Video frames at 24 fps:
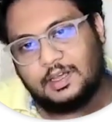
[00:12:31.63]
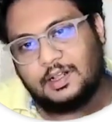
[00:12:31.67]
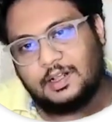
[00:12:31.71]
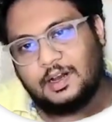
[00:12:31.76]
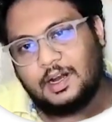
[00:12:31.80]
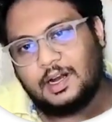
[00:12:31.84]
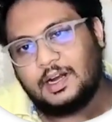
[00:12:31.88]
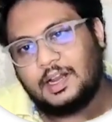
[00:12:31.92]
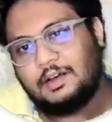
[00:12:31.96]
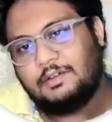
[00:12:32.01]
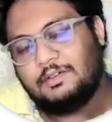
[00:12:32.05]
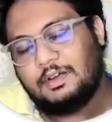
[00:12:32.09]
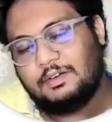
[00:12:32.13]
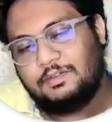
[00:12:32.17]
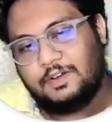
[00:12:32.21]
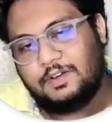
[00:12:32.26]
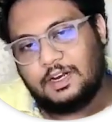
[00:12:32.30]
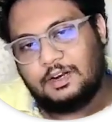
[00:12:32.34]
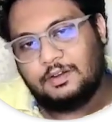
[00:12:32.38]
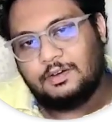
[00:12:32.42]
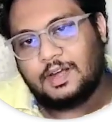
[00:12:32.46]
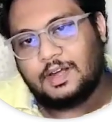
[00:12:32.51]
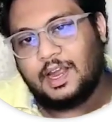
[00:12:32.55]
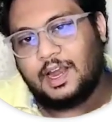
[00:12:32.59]
Right now, if we
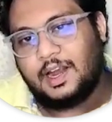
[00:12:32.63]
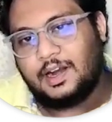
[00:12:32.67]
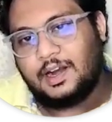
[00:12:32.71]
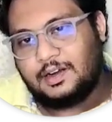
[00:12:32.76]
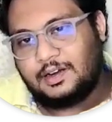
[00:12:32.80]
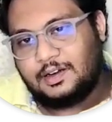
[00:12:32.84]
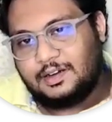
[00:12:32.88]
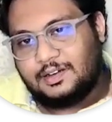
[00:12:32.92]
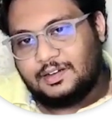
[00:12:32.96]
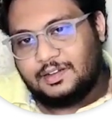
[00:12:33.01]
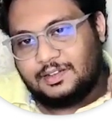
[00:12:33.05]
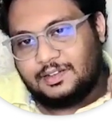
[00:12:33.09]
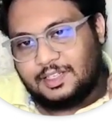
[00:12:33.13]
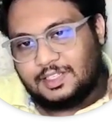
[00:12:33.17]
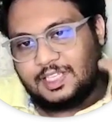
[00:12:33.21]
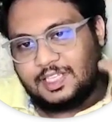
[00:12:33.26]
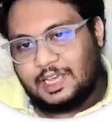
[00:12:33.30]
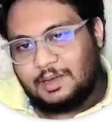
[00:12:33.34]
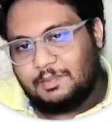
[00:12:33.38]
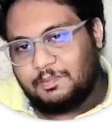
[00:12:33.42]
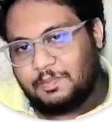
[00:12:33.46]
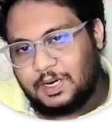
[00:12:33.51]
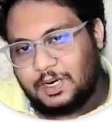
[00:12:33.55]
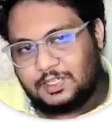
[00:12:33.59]
look at the
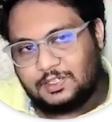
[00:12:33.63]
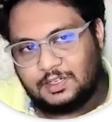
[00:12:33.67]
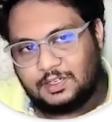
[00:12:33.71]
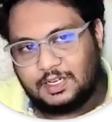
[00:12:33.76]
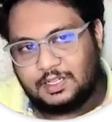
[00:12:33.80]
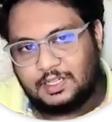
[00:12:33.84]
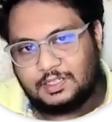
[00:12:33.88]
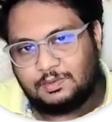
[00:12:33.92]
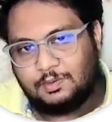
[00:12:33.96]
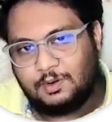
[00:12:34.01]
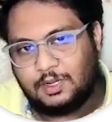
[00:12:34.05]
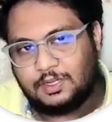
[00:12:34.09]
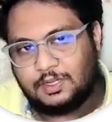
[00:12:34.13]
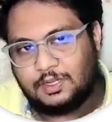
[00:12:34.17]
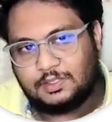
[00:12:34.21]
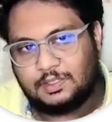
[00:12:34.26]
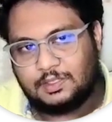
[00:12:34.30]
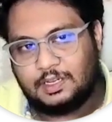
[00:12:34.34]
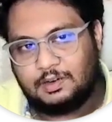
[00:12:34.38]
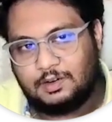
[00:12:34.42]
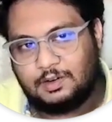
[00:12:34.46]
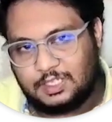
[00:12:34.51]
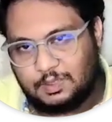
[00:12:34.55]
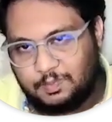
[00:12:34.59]
same persona,
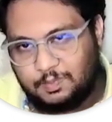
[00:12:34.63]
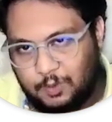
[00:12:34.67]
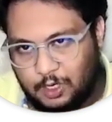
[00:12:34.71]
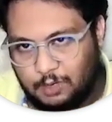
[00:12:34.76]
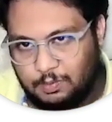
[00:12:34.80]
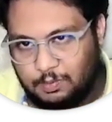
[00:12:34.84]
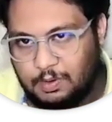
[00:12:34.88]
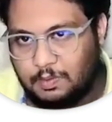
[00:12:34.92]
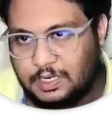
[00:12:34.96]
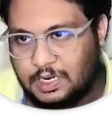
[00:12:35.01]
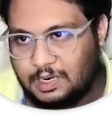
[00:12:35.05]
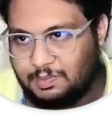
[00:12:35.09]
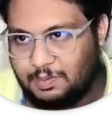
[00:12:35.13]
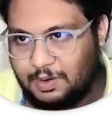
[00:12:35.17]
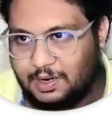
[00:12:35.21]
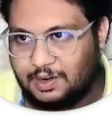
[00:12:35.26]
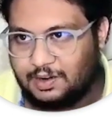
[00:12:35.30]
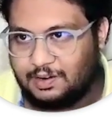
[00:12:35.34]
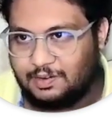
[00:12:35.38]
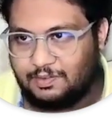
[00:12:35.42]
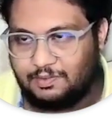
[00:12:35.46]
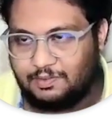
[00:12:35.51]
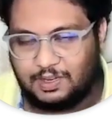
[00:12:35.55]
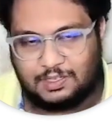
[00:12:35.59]
there was a problem
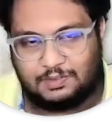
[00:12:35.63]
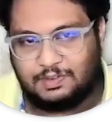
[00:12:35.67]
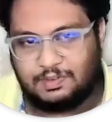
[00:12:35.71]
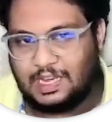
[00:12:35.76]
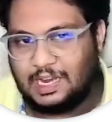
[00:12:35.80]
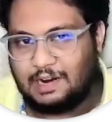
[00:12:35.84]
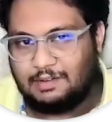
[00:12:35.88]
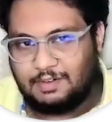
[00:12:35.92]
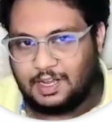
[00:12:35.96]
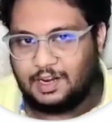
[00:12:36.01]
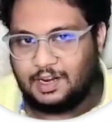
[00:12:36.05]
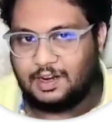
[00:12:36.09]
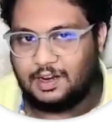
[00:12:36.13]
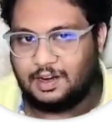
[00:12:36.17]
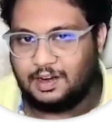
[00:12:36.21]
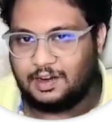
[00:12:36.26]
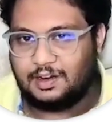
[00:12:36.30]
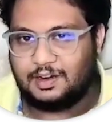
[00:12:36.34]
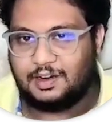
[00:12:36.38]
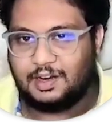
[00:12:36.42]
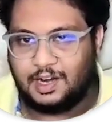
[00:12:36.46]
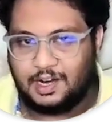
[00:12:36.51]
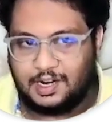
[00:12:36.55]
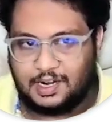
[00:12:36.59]
statement which we have done
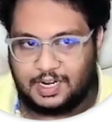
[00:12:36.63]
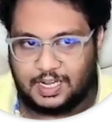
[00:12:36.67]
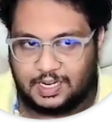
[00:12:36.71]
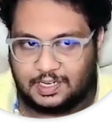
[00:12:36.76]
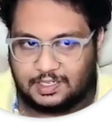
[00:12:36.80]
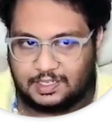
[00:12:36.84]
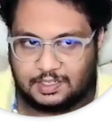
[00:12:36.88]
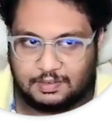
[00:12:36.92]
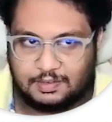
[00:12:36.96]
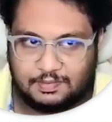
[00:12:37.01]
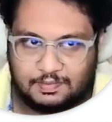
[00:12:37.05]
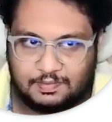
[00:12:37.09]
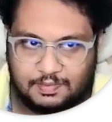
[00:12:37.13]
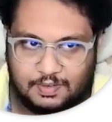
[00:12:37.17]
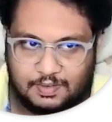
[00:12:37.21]
in intensive,